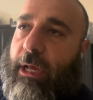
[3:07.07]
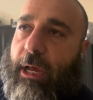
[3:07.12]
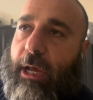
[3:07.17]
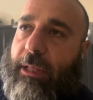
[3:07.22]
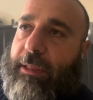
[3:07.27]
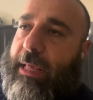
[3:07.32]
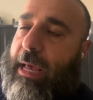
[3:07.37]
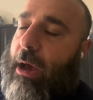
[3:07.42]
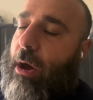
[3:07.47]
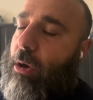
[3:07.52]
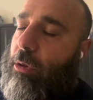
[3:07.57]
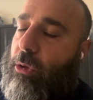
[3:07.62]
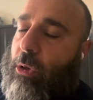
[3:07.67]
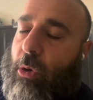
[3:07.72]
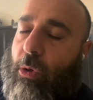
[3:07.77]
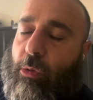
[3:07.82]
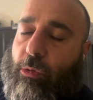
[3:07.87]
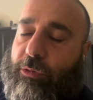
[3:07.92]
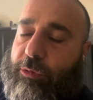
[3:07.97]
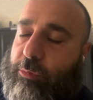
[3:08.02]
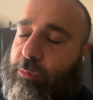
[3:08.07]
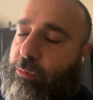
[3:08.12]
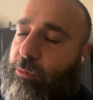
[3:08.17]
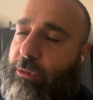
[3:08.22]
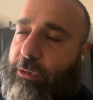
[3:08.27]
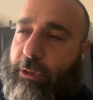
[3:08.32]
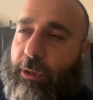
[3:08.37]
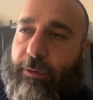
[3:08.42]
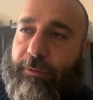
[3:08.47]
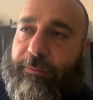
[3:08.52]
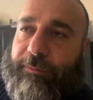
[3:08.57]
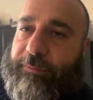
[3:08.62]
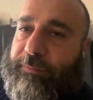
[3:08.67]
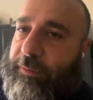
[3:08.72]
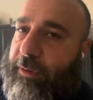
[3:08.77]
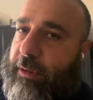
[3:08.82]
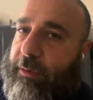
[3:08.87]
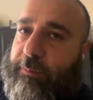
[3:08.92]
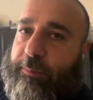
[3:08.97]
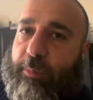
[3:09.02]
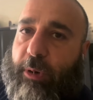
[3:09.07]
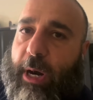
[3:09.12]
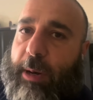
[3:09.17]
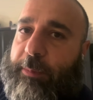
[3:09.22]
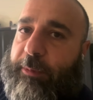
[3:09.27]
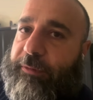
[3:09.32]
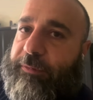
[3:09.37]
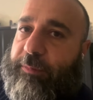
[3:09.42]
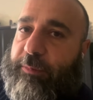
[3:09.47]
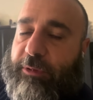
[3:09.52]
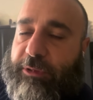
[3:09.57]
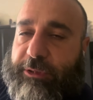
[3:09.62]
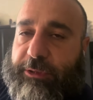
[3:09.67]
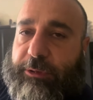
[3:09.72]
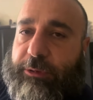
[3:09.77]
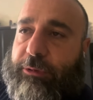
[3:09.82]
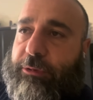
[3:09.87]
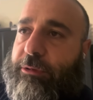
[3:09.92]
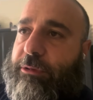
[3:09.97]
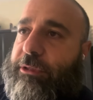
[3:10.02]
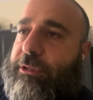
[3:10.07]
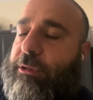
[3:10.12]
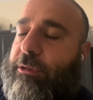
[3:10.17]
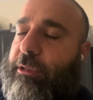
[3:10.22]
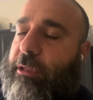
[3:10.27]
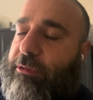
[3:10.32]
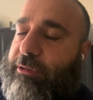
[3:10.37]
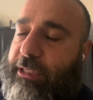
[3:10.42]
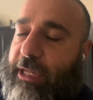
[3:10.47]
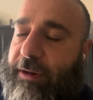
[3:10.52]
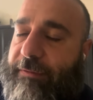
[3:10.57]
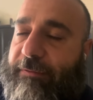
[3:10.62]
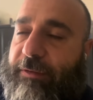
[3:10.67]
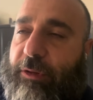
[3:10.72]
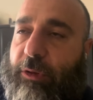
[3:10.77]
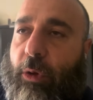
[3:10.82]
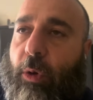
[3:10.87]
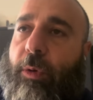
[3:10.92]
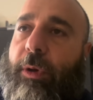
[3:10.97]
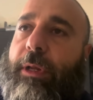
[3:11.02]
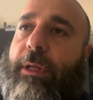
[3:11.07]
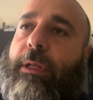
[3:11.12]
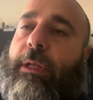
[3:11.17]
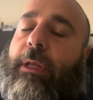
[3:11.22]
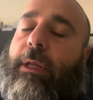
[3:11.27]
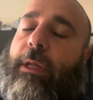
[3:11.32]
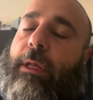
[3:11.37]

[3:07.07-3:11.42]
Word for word: Not all the holes, you know, fit proper from the screws, so that was kind of annoying